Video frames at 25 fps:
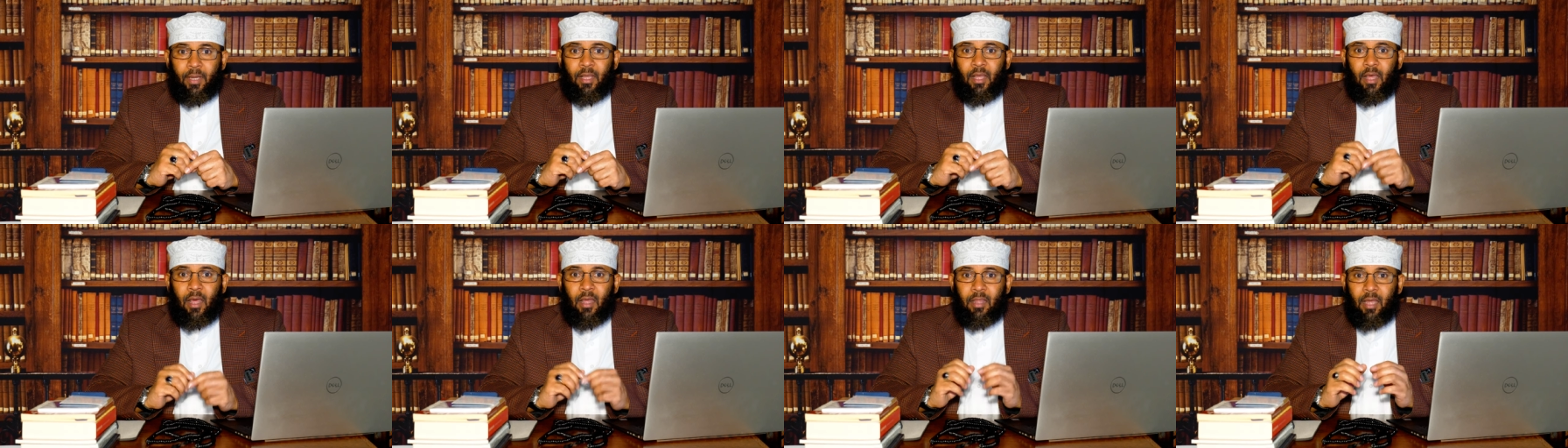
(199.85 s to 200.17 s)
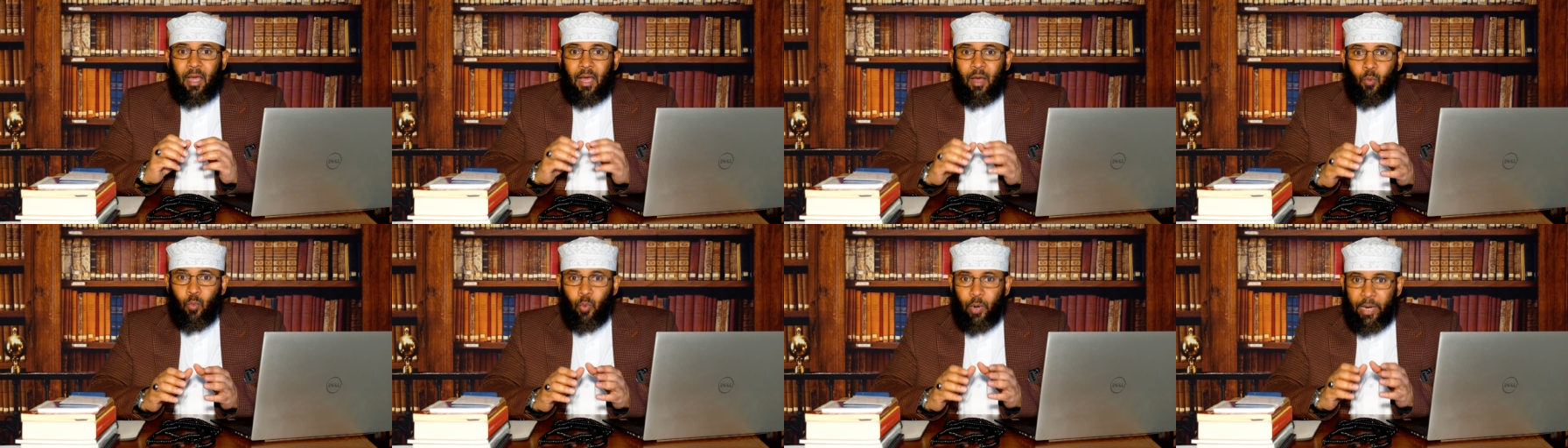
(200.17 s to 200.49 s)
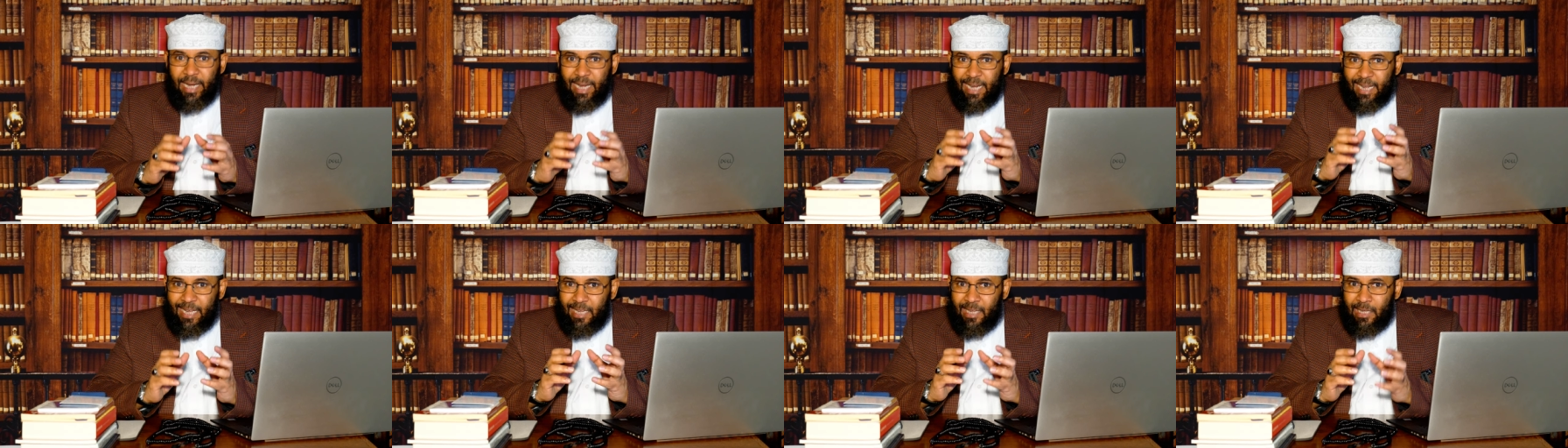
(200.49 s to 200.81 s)
that
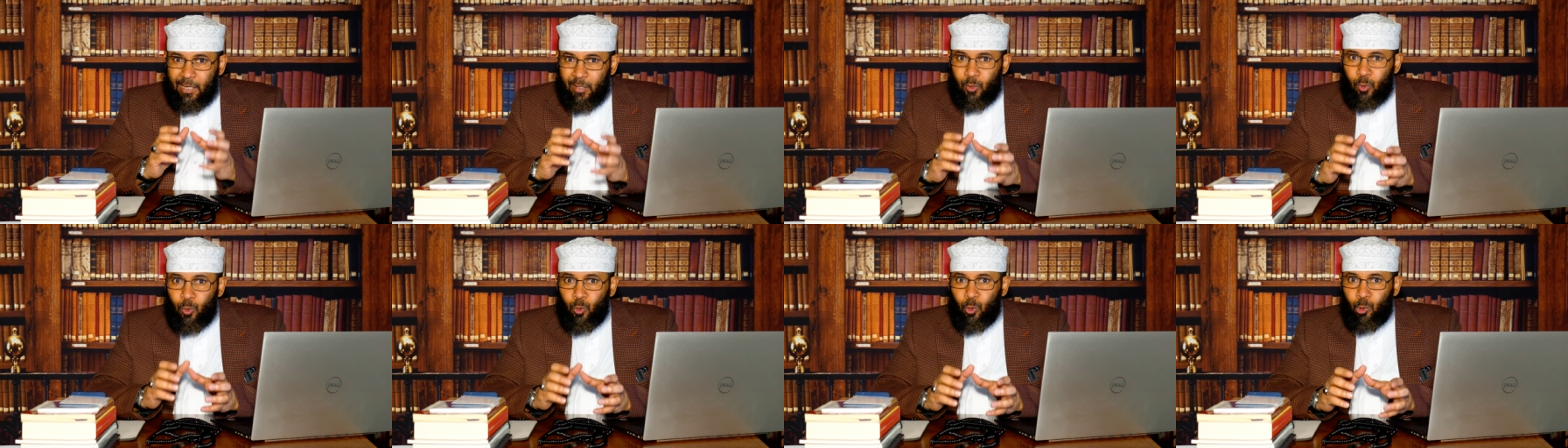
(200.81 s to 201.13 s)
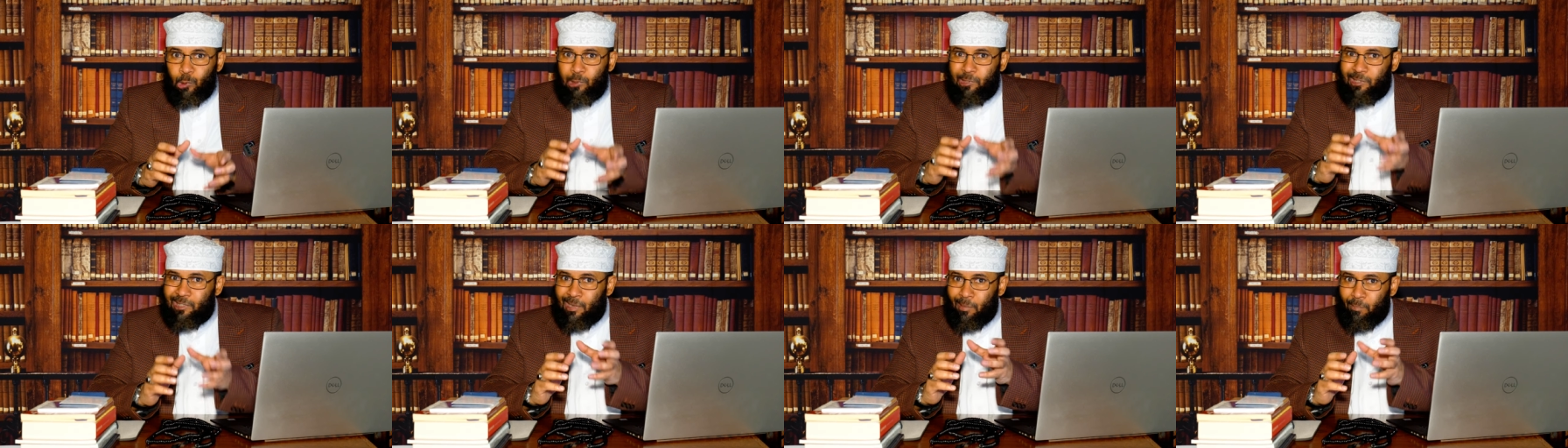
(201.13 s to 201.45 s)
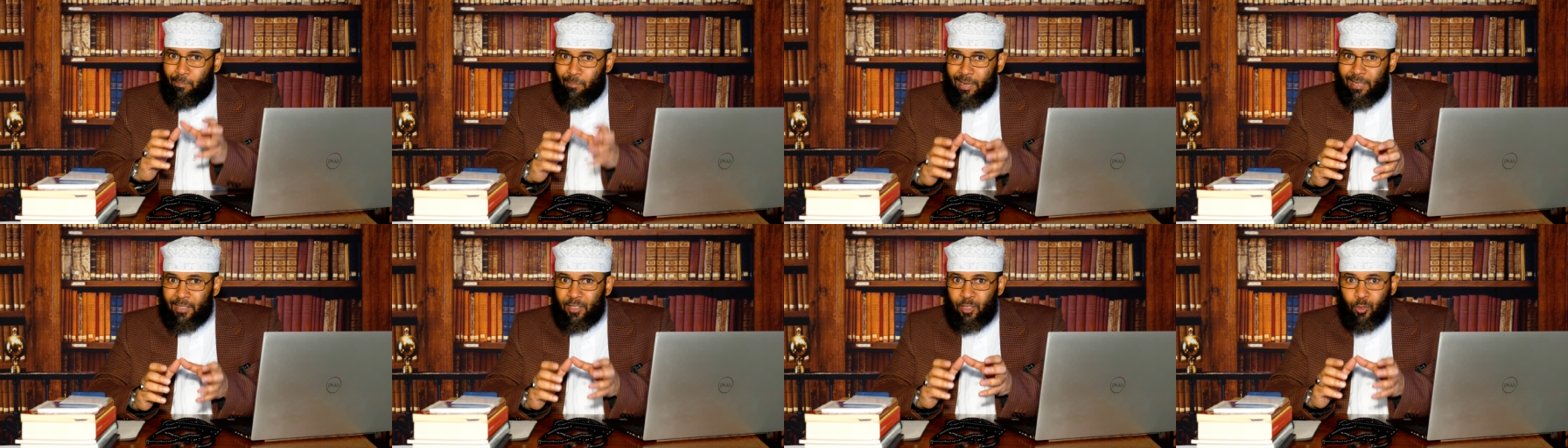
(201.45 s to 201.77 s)
when they use the
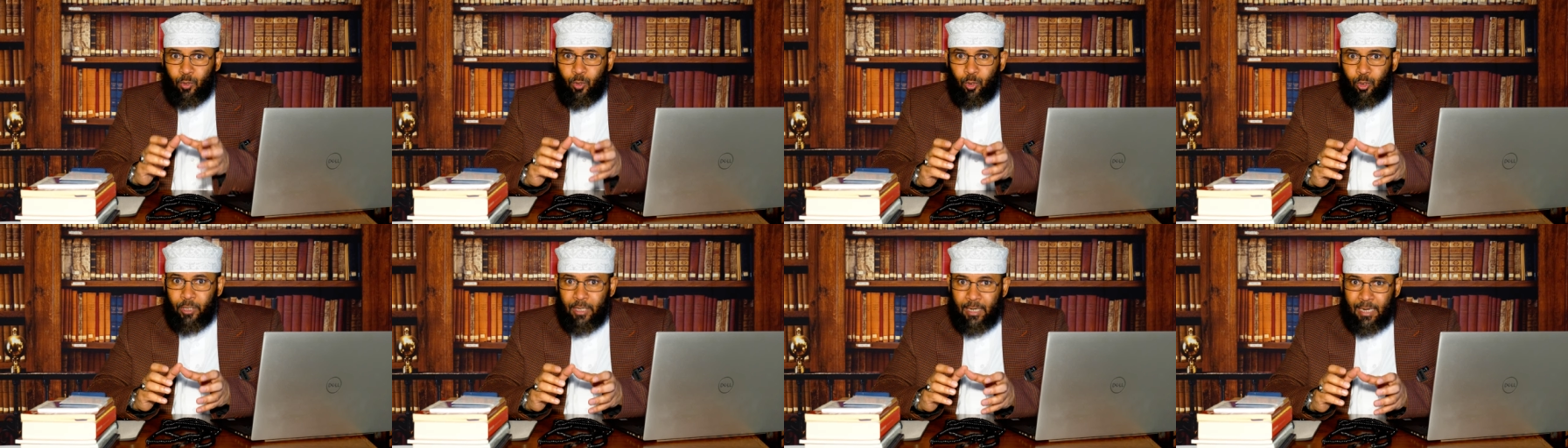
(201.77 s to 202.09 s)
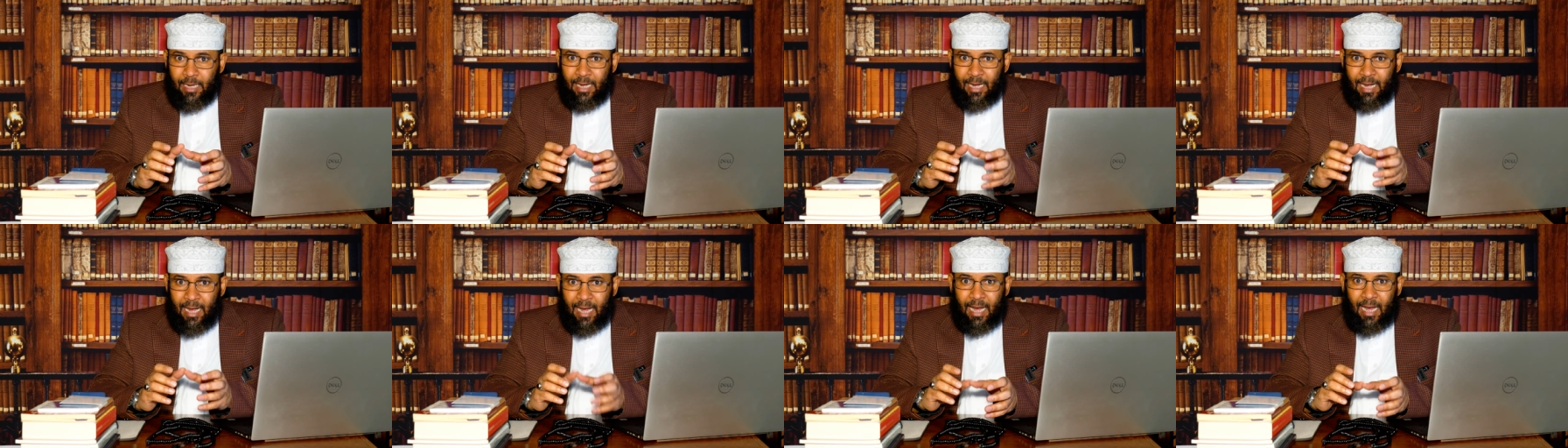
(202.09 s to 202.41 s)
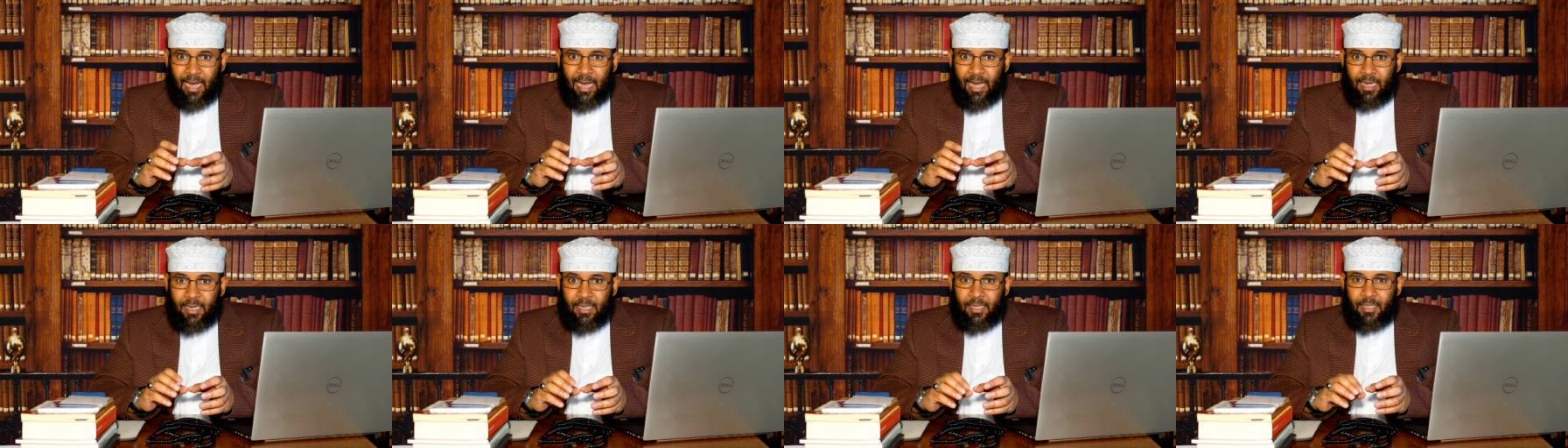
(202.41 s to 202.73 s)
magic on the
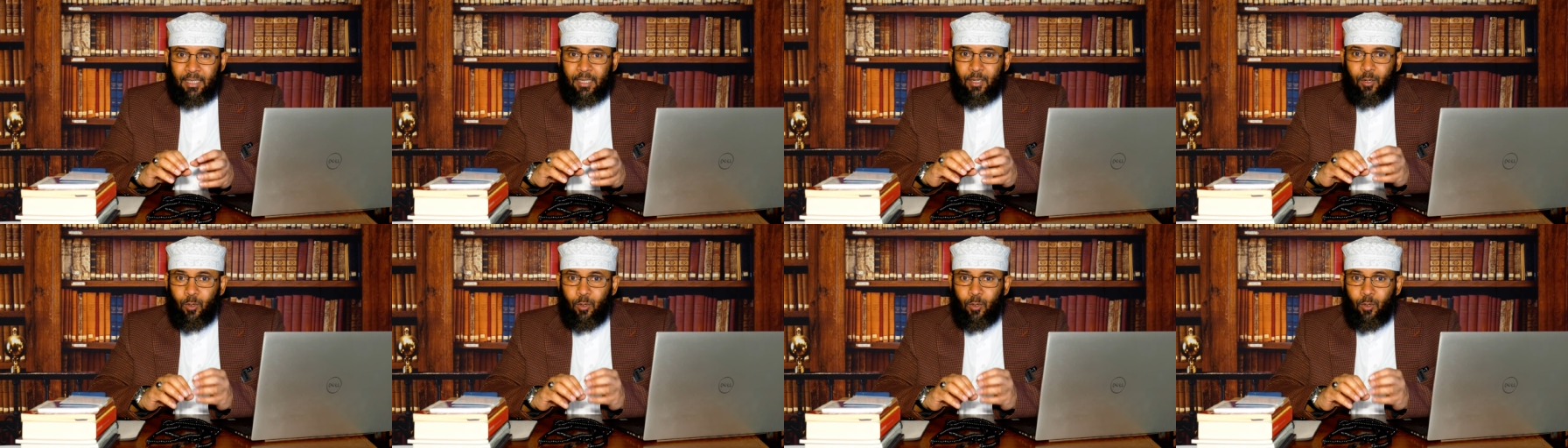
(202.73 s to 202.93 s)
cart